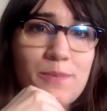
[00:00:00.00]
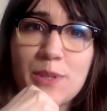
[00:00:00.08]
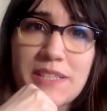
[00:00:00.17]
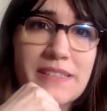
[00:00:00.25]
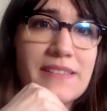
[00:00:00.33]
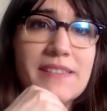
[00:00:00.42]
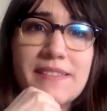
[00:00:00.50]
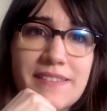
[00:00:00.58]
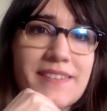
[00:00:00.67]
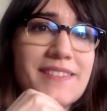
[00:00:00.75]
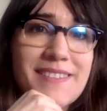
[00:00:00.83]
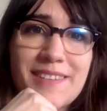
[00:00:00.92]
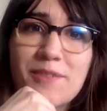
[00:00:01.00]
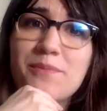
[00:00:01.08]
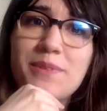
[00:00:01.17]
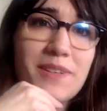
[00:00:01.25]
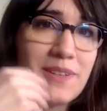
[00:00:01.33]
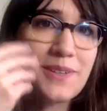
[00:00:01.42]
Persistence,
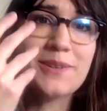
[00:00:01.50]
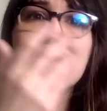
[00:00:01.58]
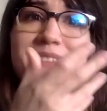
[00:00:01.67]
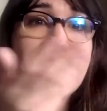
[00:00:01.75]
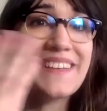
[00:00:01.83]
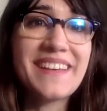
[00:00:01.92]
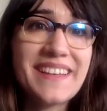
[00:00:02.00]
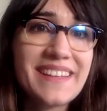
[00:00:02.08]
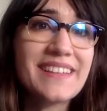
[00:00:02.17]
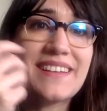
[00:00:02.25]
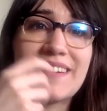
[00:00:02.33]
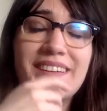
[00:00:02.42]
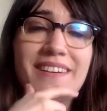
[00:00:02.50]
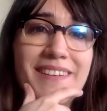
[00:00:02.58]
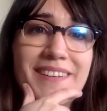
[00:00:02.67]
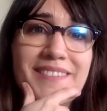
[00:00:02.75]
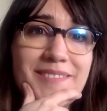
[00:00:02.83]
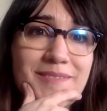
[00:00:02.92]
because
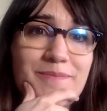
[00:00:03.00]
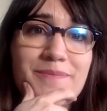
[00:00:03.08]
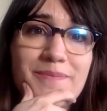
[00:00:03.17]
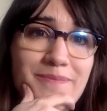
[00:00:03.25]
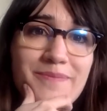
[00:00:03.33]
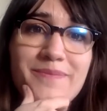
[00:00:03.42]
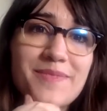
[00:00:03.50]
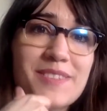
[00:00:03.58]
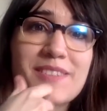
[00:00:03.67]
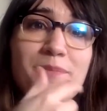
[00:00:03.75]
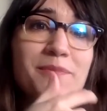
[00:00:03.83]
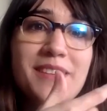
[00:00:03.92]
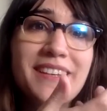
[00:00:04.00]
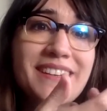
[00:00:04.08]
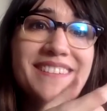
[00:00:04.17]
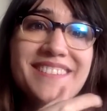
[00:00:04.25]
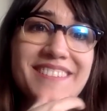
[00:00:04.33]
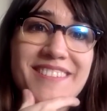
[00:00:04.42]
again,
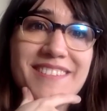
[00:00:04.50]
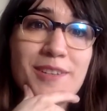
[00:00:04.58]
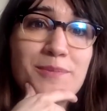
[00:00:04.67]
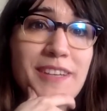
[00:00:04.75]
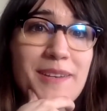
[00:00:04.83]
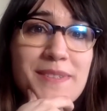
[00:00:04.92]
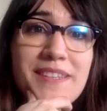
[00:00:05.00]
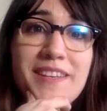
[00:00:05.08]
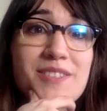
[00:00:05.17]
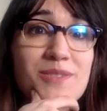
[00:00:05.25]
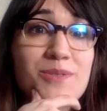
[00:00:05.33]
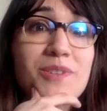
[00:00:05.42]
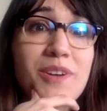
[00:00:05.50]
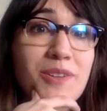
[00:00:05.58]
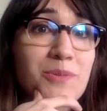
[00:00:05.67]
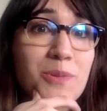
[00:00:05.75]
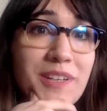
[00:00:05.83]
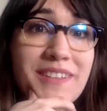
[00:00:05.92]
sometimes things do not
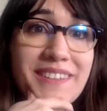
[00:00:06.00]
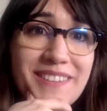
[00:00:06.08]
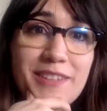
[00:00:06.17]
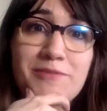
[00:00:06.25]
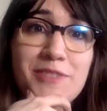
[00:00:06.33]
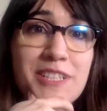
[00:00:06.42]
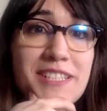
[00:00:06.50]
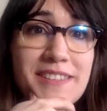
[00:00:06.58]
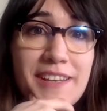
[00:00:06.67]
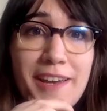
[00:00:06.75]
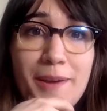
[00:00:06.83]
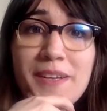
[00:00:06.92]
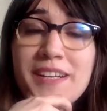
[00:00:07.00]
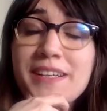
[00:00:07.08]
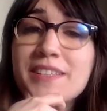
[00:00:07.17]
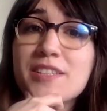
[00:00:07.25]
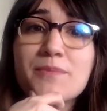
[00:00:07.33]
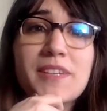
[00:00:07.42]
work the first time.
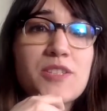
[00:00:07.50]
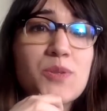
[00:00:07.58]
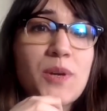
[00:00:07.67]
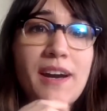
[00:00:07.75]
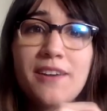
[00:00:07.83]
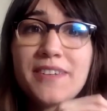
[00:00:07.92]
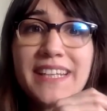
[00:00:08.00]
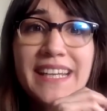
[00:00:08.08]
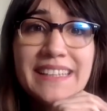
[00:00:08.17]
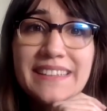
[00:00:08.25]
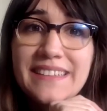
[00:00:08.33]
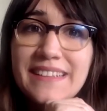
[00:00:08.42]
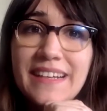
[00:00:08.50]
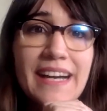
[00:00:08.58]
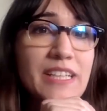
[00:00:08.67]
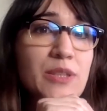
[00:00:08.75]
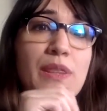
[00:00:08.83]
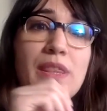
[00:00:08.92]
Sometimes you have an idea
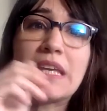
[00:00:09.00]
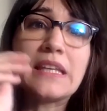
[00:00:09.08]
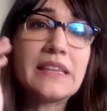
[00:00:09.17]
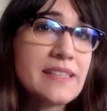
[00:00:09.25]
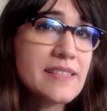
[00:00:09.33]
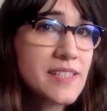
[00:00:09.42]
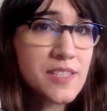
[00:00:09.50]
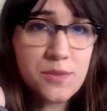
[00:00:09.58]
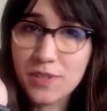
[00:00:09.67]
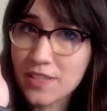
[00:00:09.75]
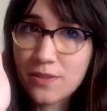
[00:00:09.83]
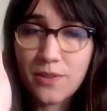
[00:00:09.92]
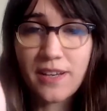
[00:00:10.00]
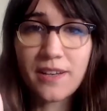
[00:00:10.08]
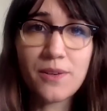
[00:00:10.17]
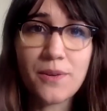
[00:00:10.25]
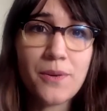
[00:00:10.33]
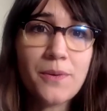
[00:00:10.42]
and you think this is what is gonna
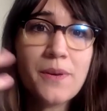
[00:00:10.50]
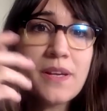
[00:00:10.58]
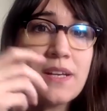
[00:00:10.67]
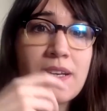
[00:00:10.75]
go.